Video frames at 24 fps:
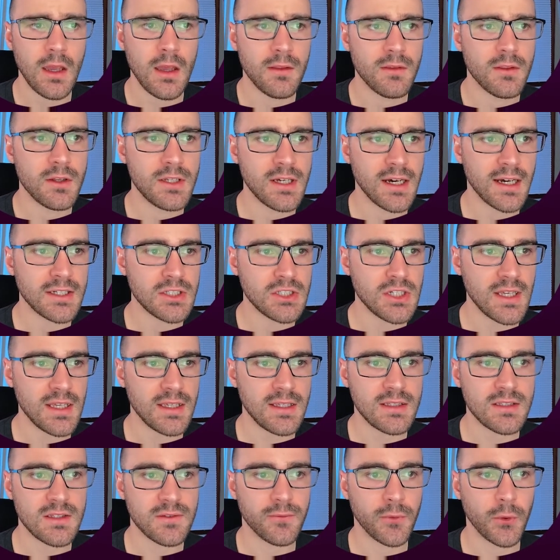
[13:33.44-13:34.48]
The dot
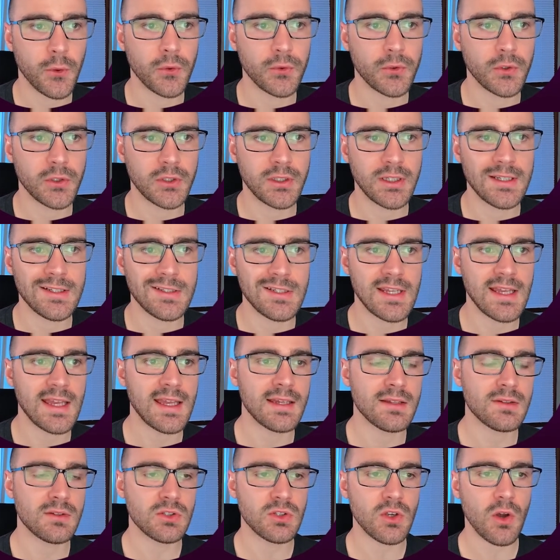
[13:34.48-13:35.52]
Jenkins folder
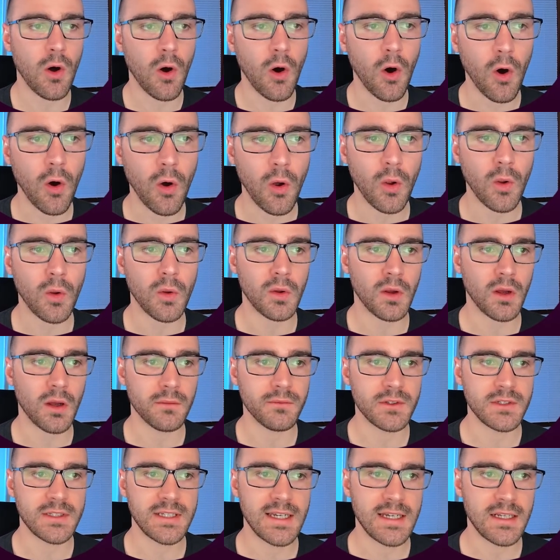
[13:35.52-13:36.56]
contains all of
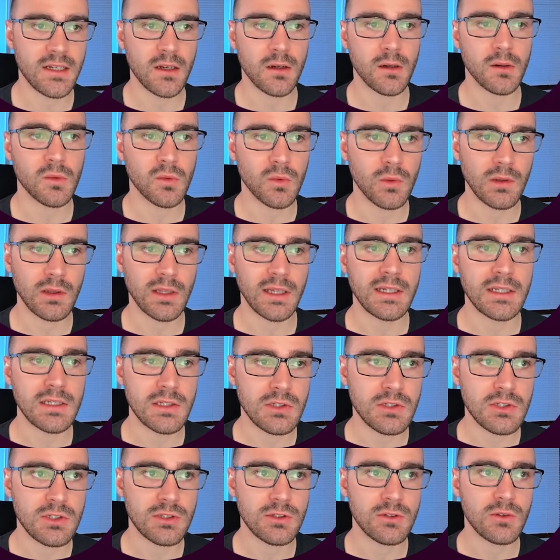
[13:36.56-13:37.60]
the data
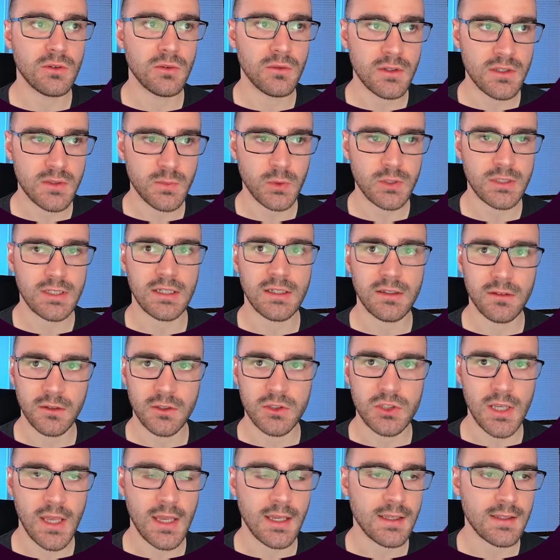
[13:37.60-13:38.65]
related to this particular
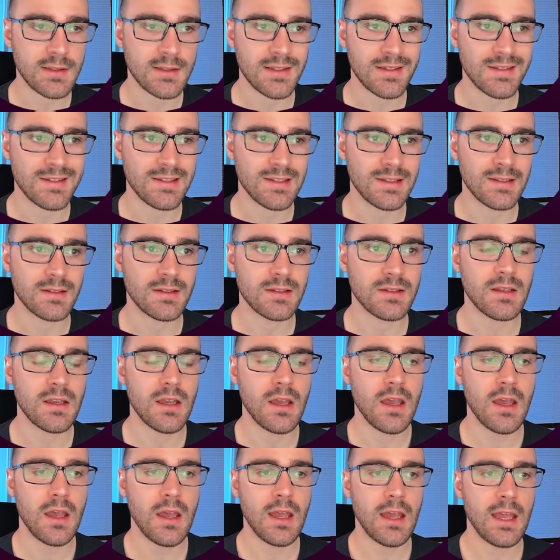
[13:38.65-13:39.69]
Jenkins instance.
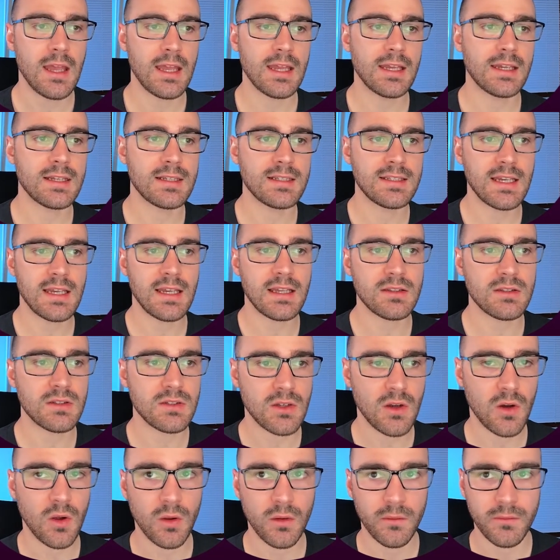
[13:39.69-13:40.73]
It contains
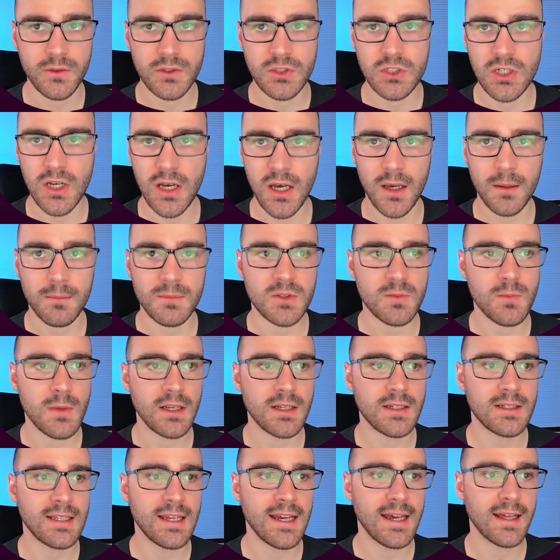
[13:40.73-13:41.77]
all of the jobs
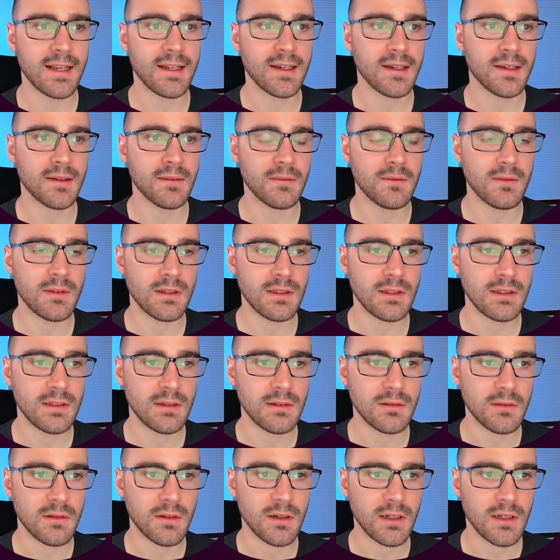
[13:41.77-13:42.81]
metadata,
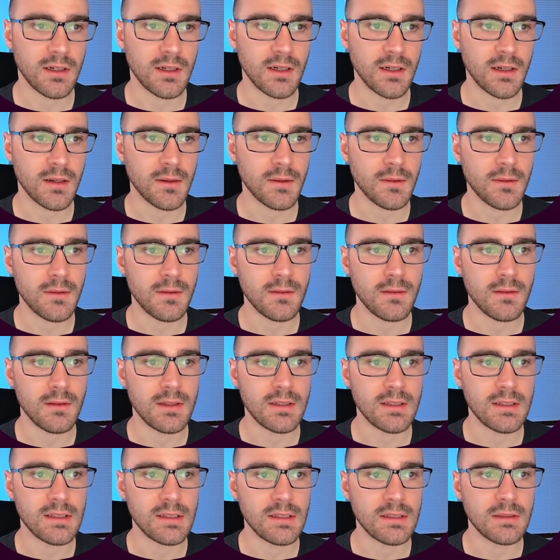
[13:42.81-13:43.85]
the, uh,
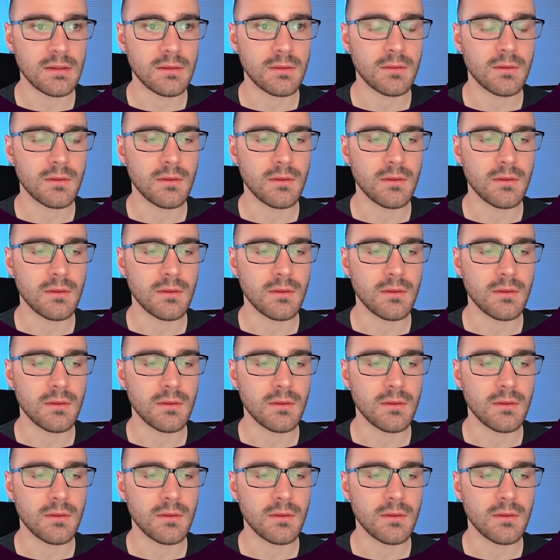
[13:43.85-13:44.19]
the